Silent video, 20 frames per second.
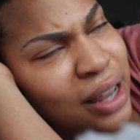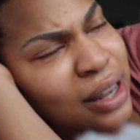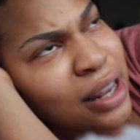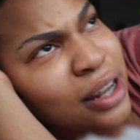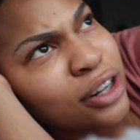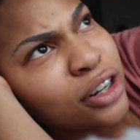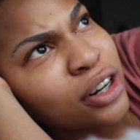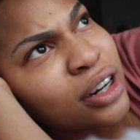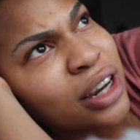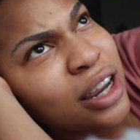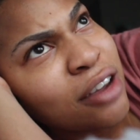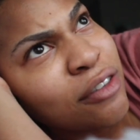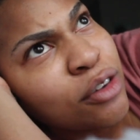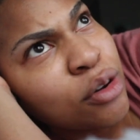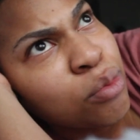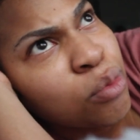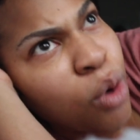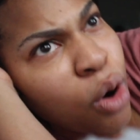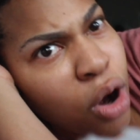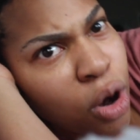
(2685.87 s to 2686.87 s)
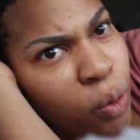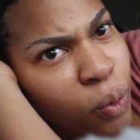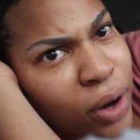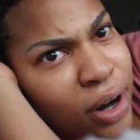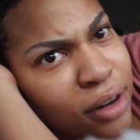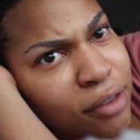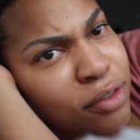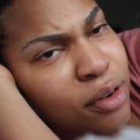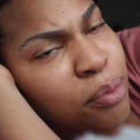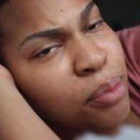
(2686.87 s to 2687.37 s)
And then you're even more
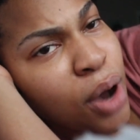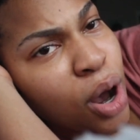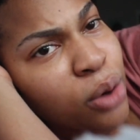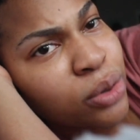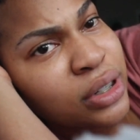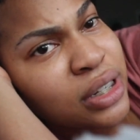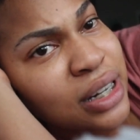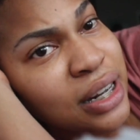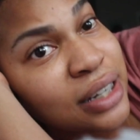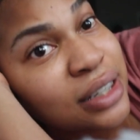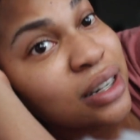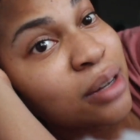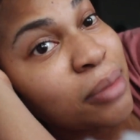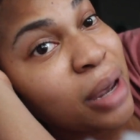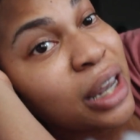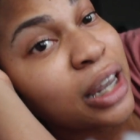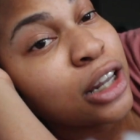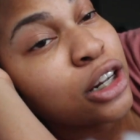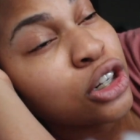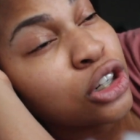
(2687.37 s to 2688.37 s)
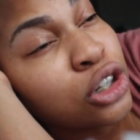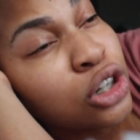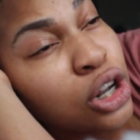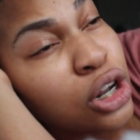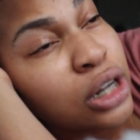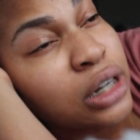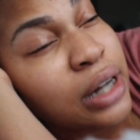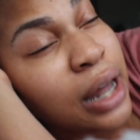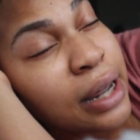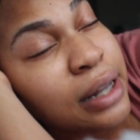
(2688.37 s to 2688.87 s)
weird for posting it to make it
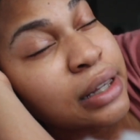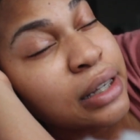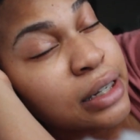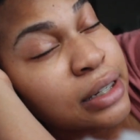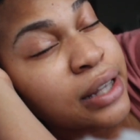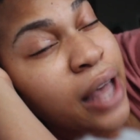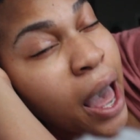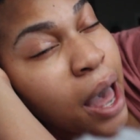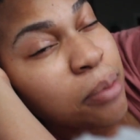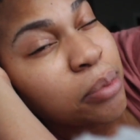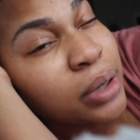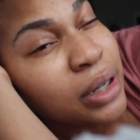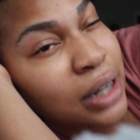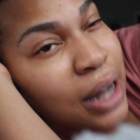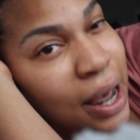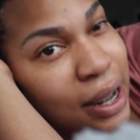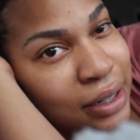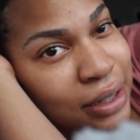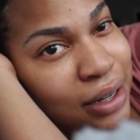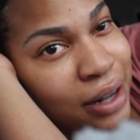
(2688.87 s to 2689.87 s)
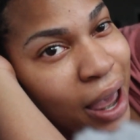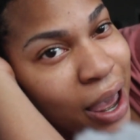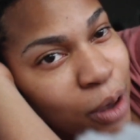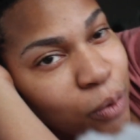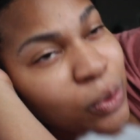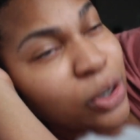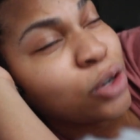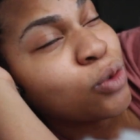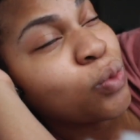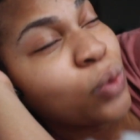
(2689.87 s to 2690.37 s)
look like this happened last
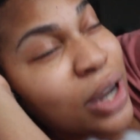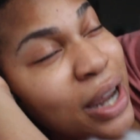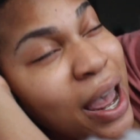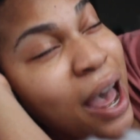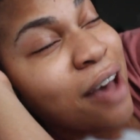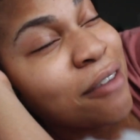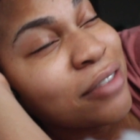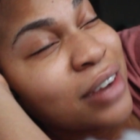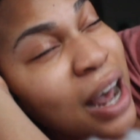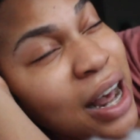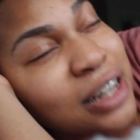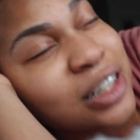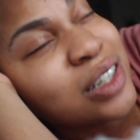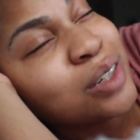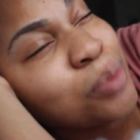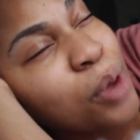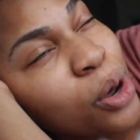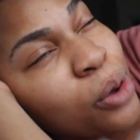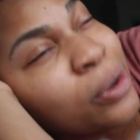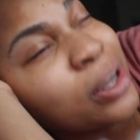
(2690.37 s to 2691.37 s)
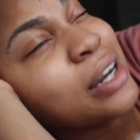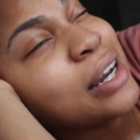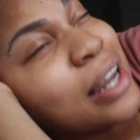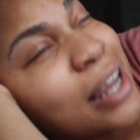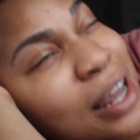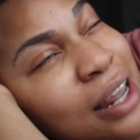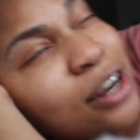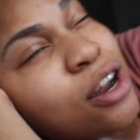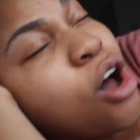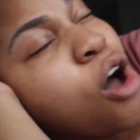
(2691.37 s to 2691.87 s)
night when we have not spoken
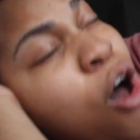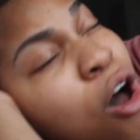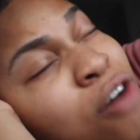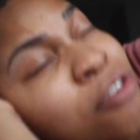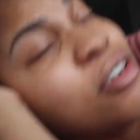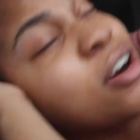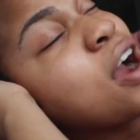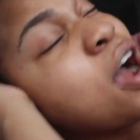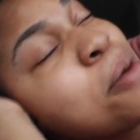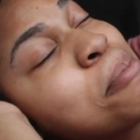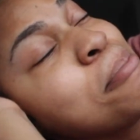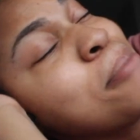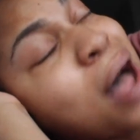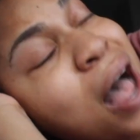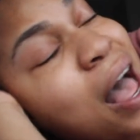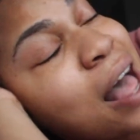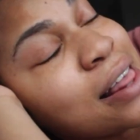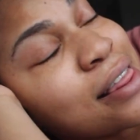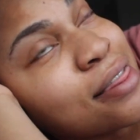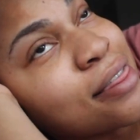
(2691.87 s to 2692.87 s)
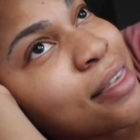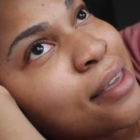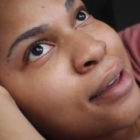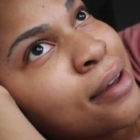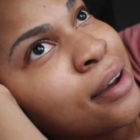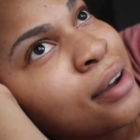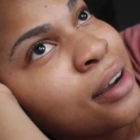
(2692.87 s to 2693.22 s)
in over a month.